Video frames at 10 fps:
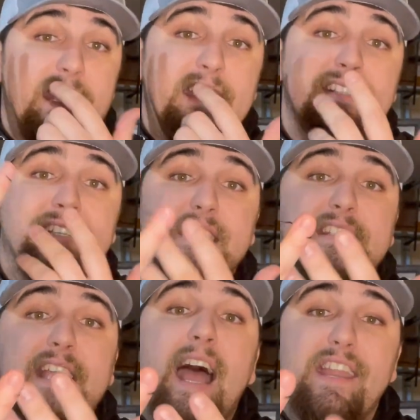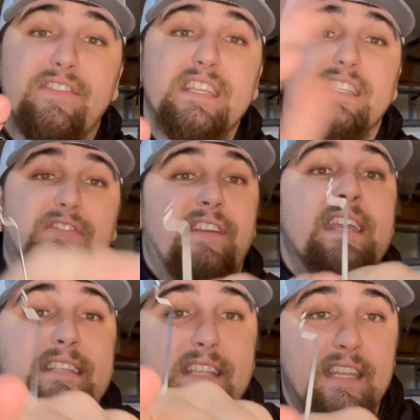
into the side of his face.